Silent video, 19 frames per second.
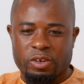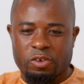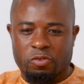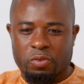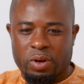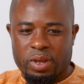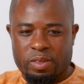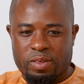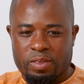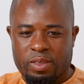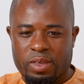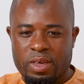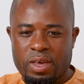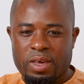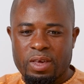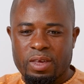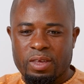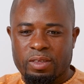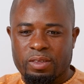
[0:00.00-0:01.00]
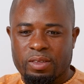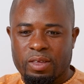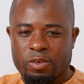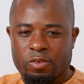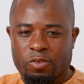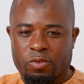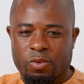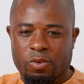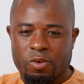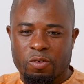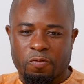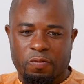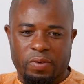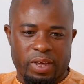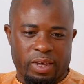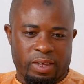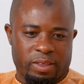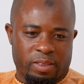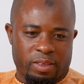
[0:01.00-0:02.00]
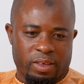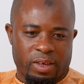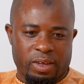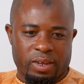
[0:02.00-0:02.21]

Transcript: interests tend to conflict,